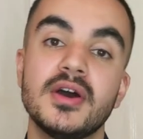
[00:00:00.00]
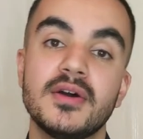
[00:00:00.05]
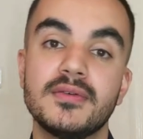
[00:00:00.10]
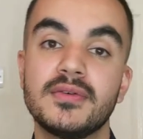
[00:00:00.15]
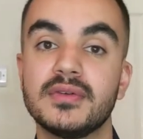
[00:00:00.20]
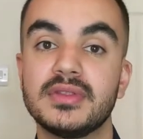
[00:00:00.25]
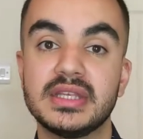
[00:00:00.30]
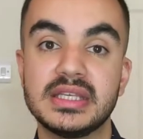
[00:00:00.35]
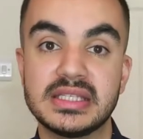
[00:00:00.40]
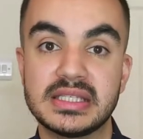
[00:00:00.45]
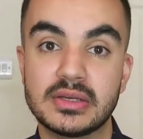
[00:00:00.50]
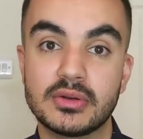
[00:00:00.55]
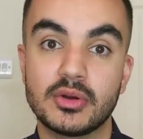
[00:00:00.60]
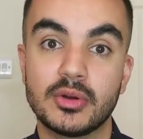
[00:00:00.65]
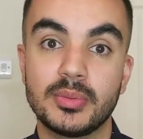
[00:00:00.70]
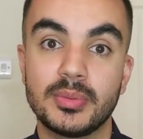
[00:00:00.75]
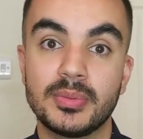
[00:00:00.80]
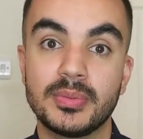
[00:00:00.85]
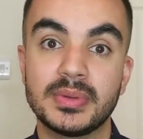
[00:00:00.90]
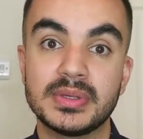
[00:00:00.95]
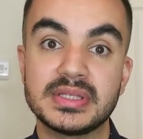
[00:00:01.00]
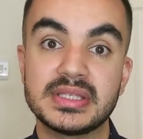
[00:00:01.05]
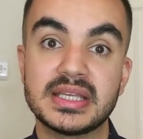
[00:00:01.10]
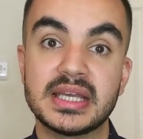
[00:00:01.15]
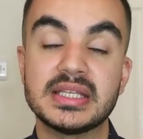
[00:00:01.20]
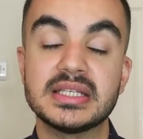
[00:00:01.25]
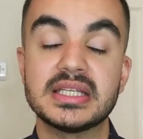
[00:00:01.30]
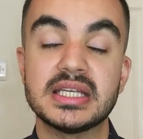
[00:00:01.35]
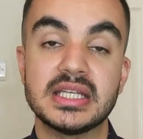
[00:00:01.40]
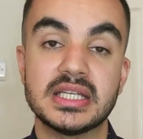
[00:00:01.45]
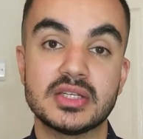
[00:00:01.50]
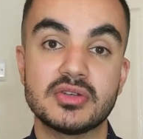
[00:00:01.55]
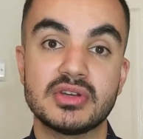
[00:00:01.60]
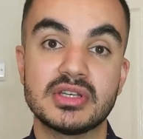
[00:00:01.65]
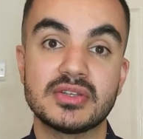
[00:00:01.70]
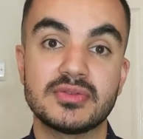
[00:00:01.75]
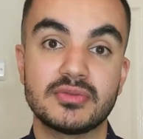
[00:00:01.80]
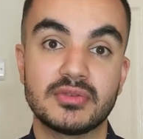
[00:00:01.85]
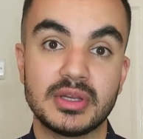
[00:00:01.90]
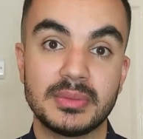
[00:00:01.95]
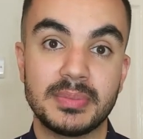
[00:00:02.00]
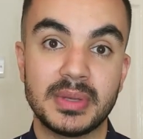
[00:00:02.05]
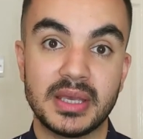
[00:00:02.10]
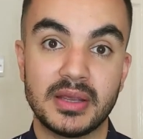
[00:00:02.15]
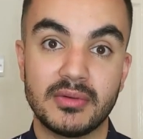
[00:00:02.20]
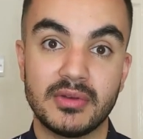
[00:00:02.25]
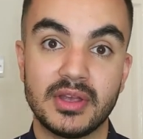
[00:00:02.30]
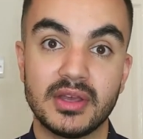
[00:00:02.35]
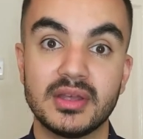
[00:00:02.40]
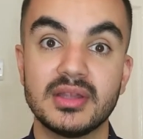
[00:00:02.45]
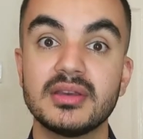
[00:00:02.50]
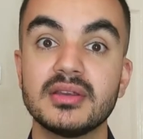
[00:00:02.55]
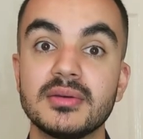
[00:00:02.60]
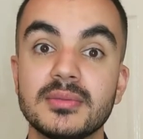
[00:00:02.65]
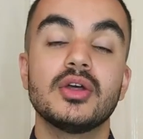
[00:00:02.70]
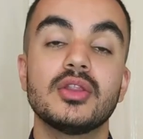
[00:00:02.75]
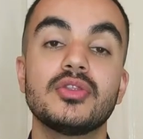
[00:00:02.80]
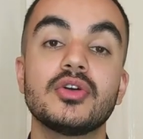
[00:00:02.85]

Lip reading: for the 0% interest-free period.